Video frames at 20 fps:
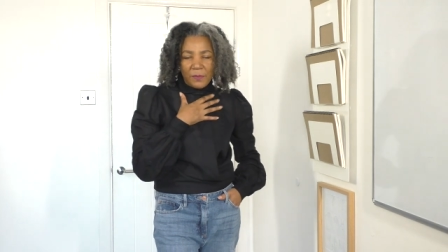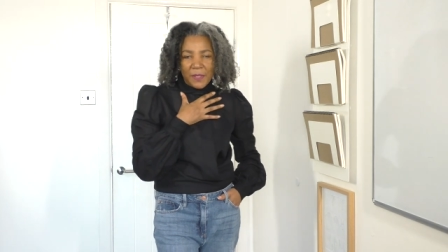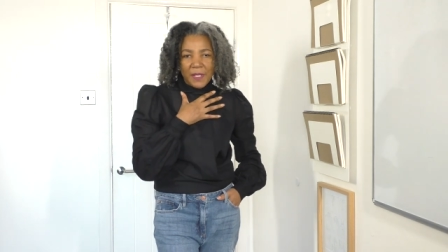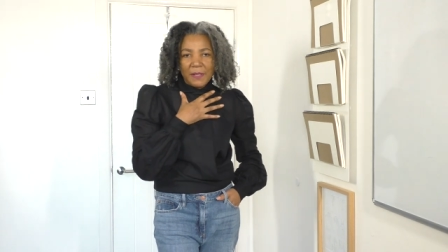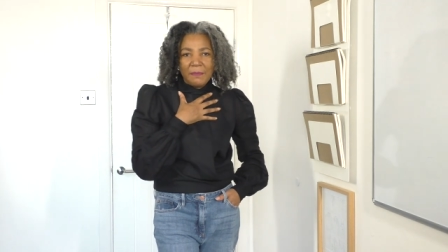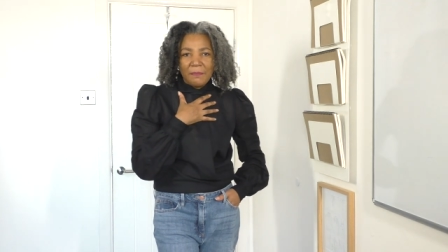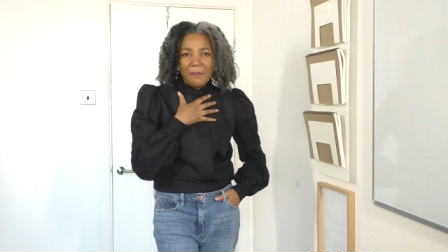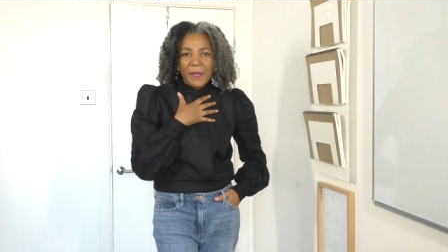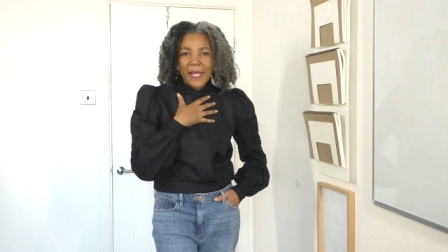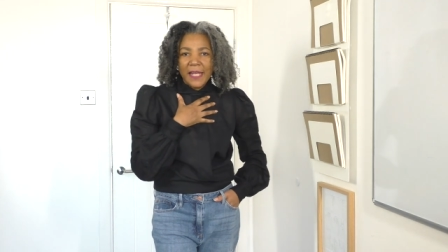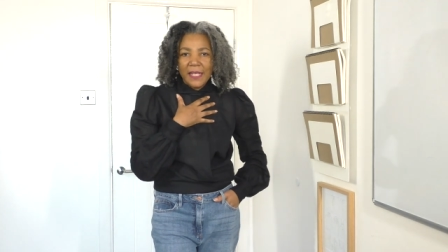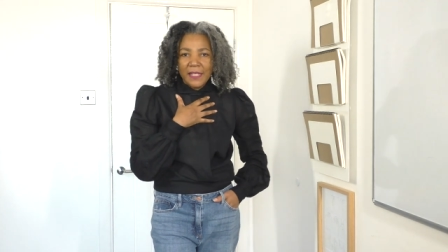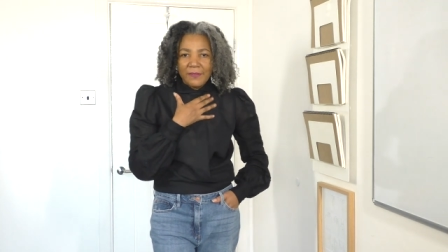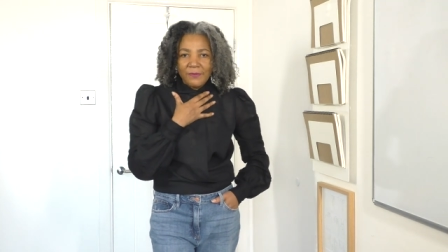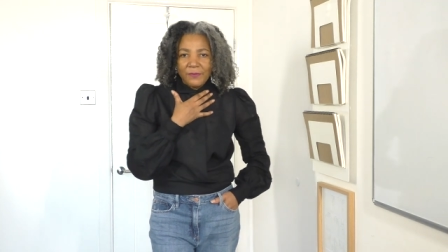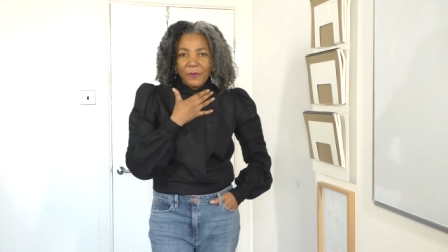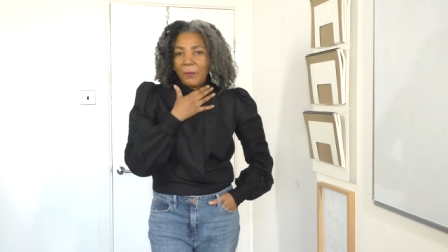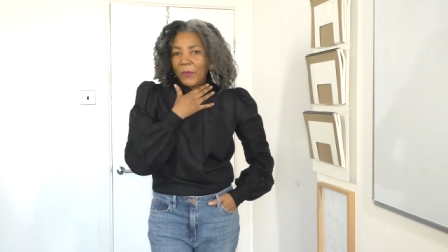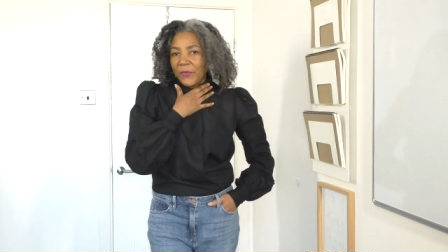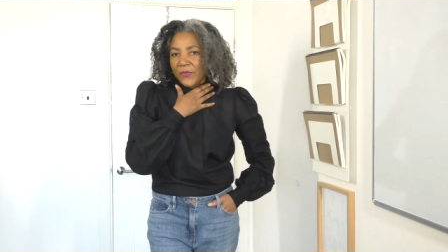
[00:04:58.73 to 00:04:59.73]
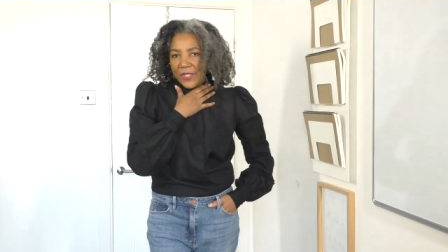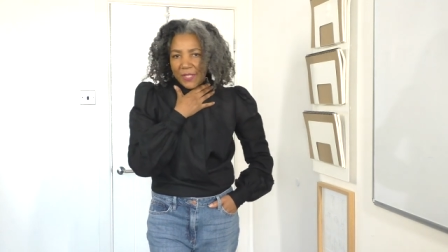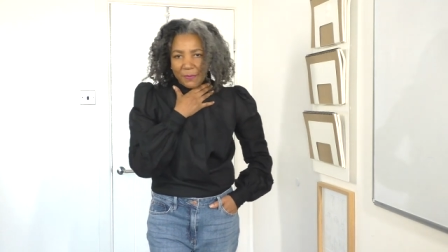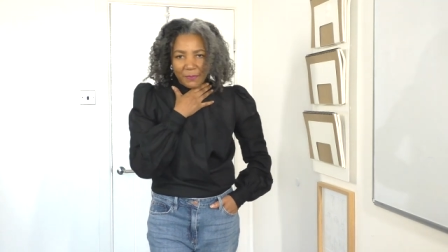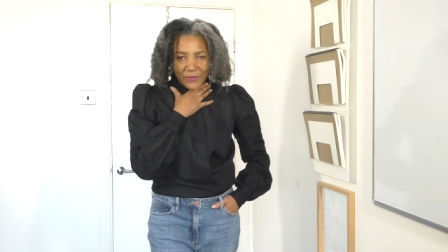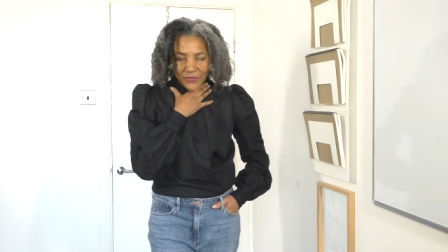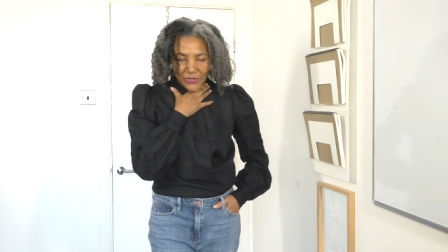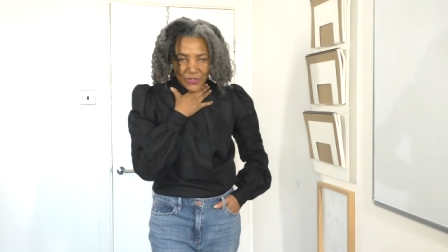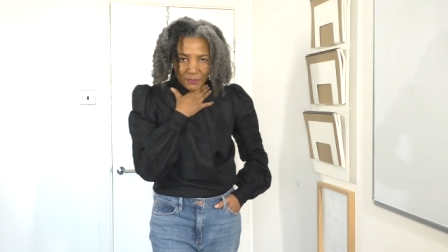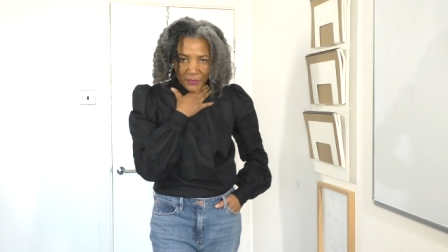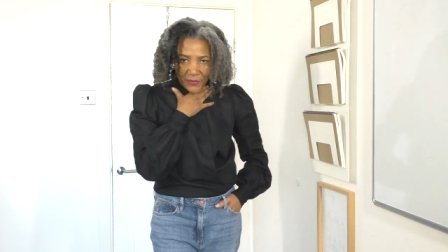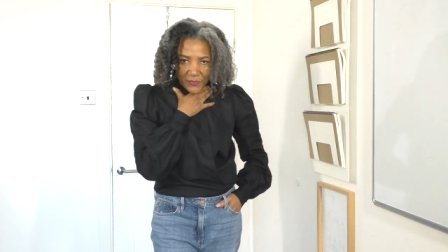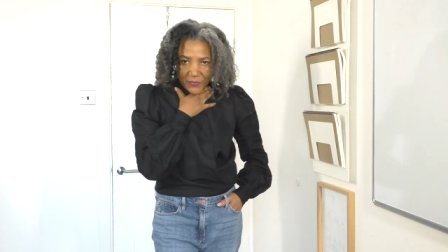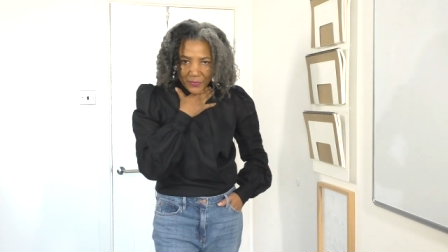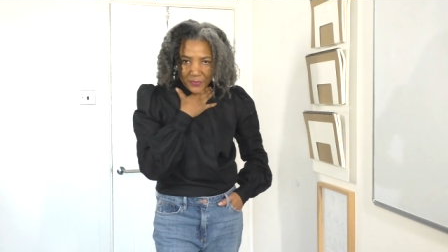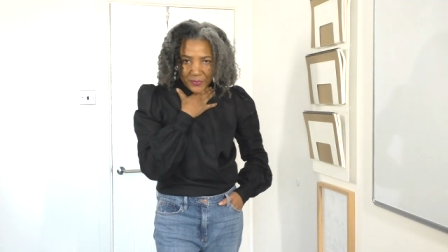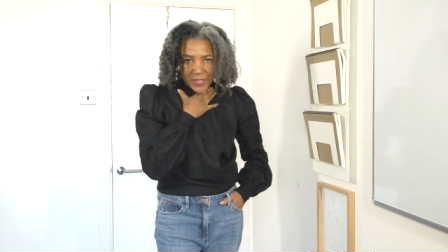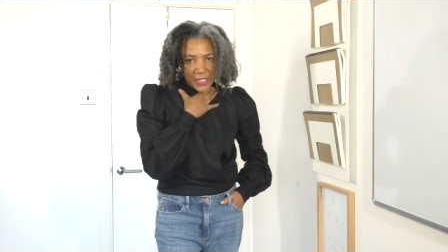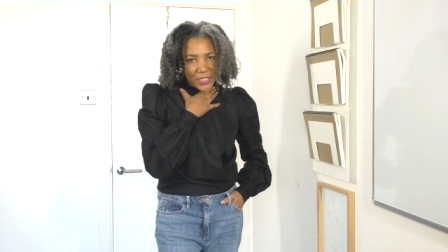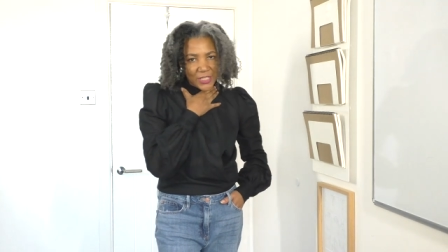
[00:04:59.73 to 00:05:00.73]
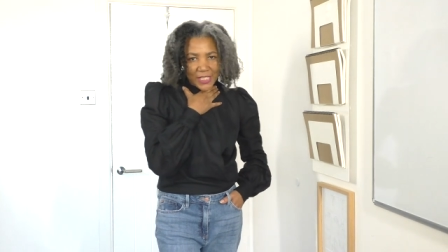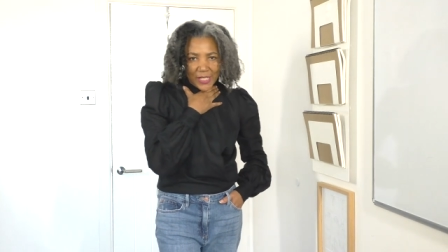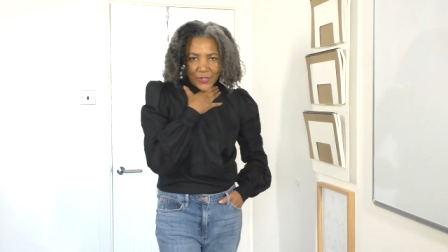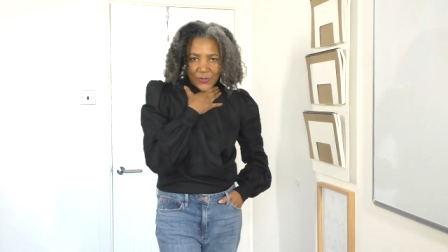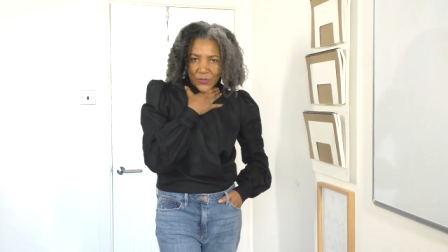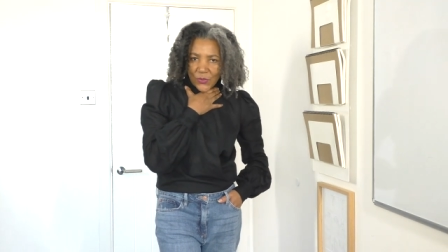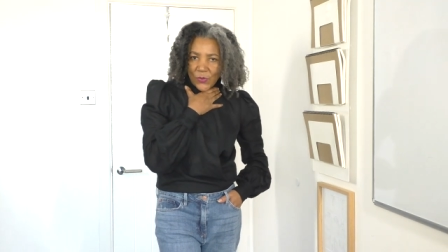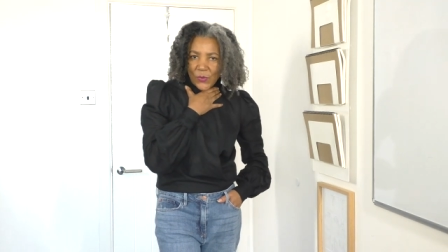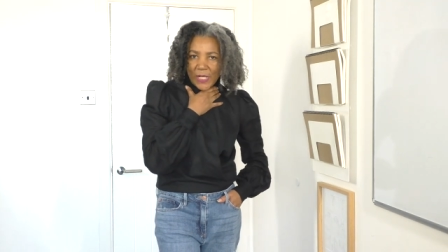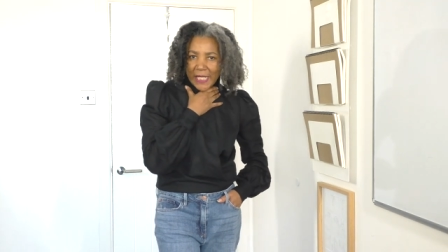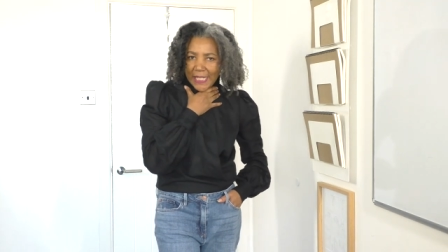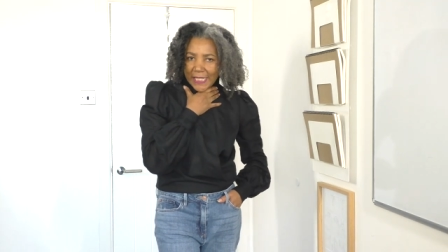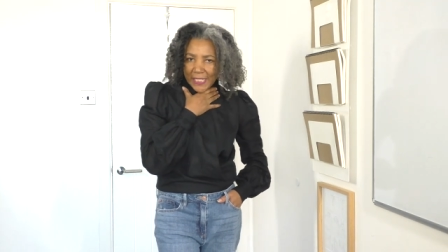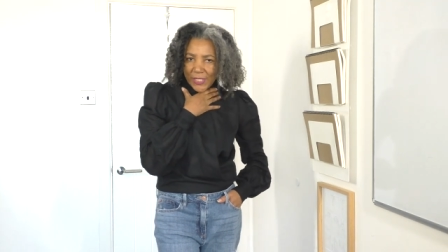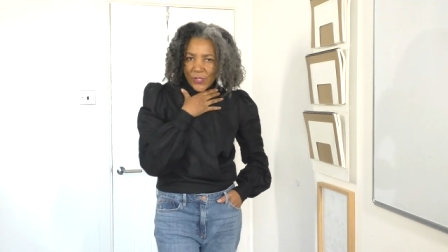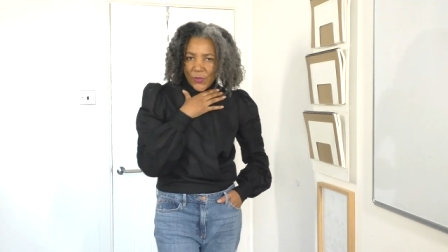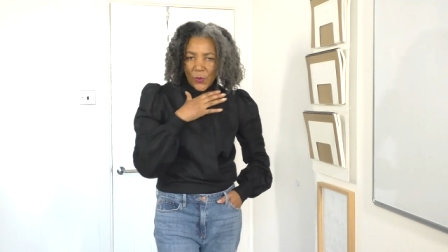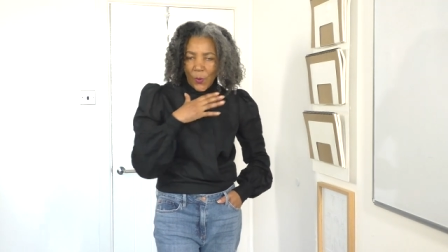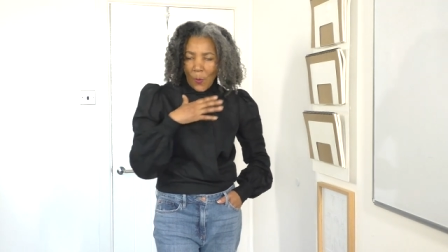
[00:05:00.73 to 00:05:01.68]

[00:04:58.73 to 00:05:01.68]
being made for months and months and months because I was too lazy to